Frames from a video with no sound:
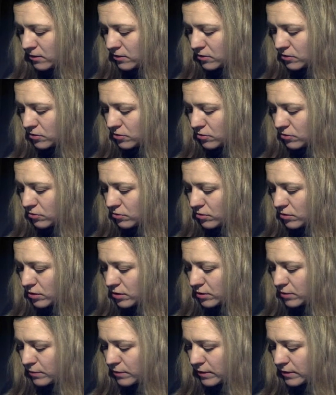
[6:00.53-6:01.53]
So
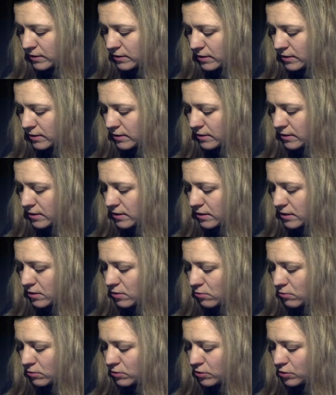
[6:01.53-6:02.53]
this makes AV
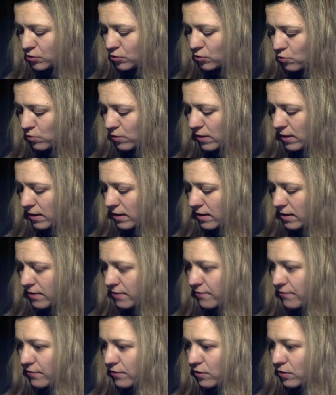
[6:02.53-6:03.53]
equals 1
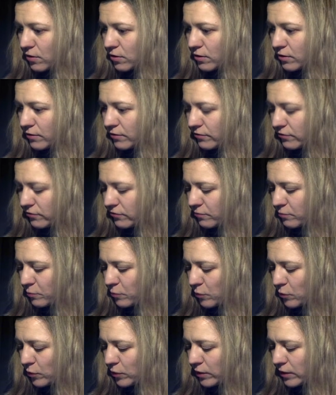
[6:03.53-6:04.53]
half of
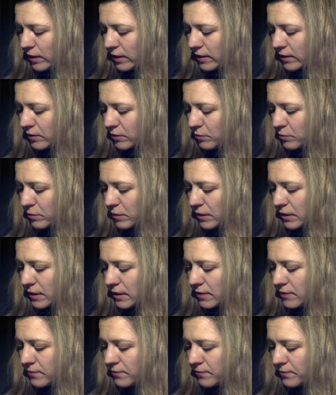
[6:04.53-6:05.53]
0.8
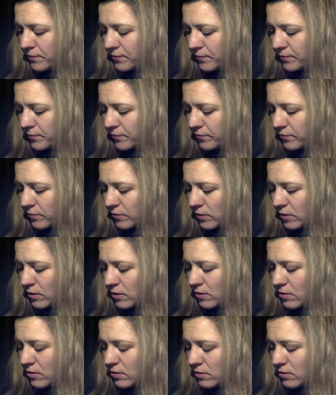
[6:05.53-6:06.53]
milli
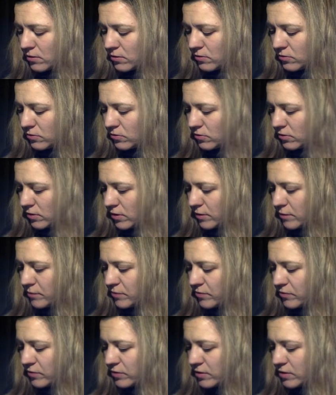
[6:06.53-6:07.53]

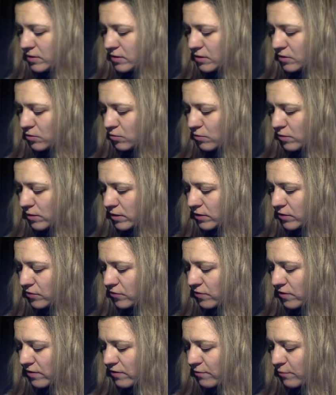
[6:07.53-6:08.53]
times VTS1 is
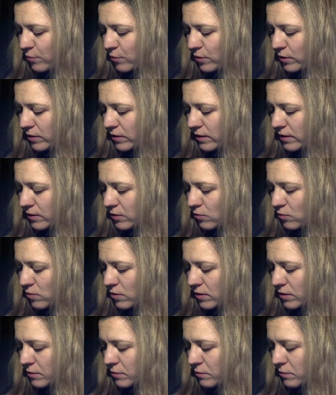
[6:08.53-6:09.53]

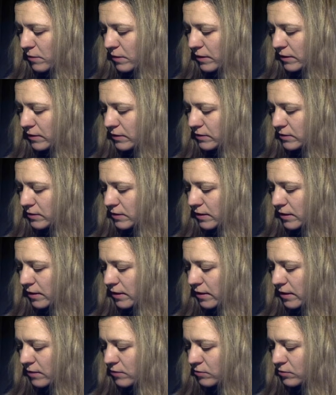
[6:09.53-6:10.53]
5.91 minus
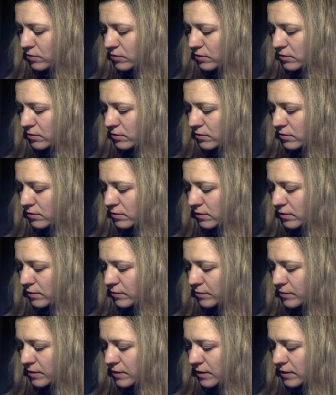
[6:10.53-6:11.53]
10,000
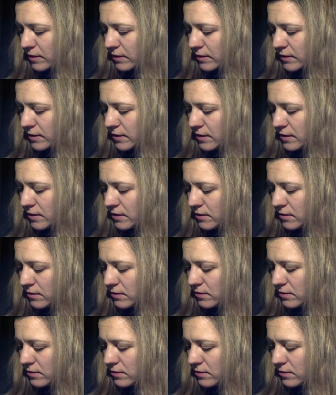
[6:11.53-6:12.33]
times ID